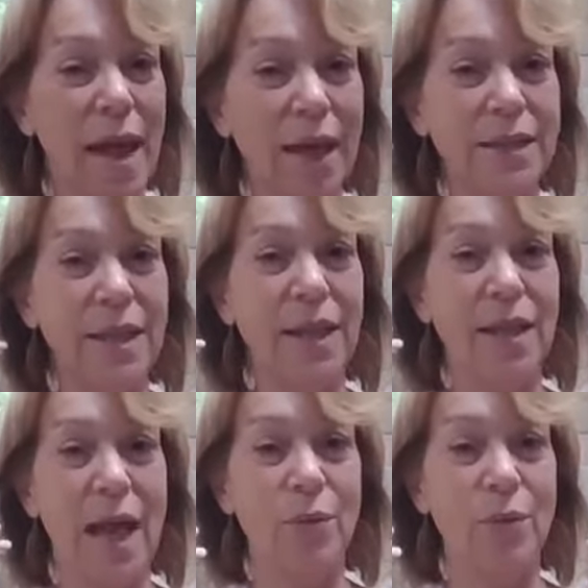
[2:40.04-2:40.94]

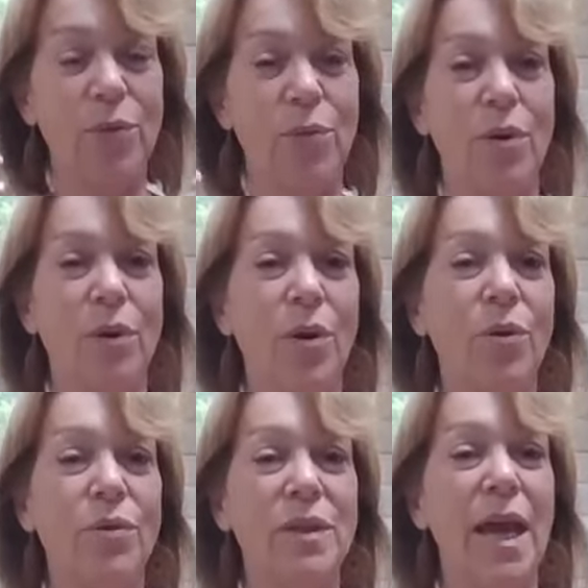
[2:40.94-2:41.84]
exhale out through our
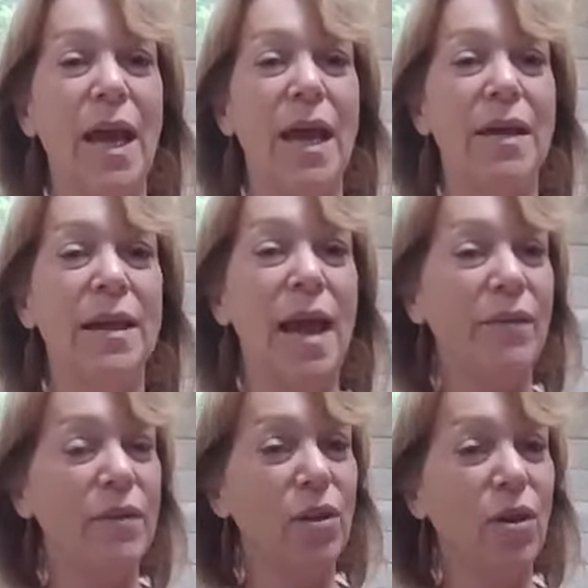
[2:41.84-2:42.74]
nose and
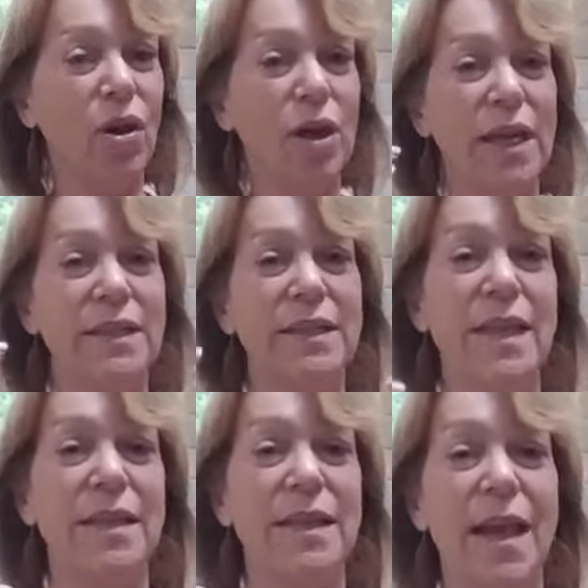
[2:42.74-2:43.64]
have a long
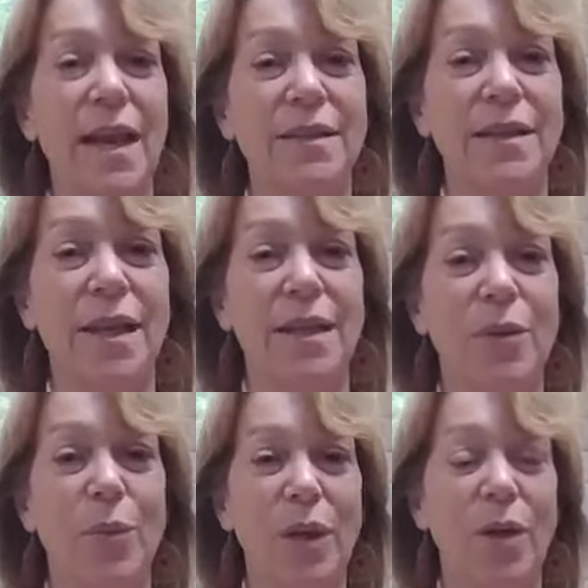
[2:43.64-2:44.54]
extended exhale.
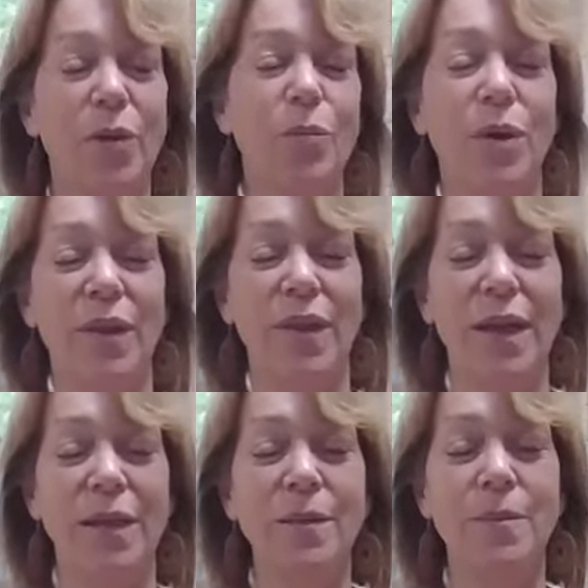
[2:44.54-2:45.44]
Here we go. Breathe
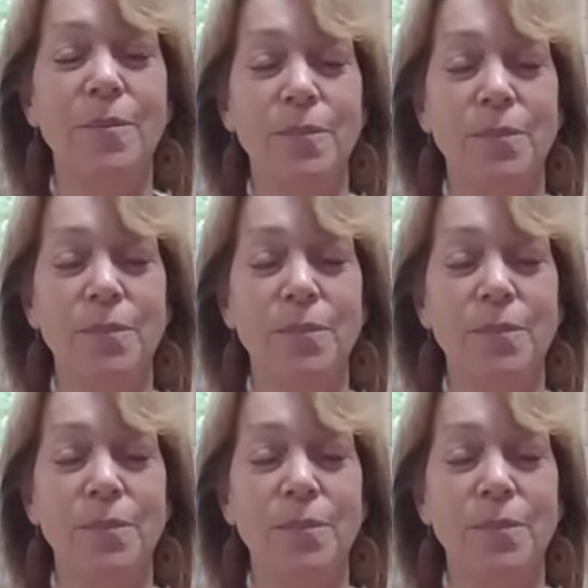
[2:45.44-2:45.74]
in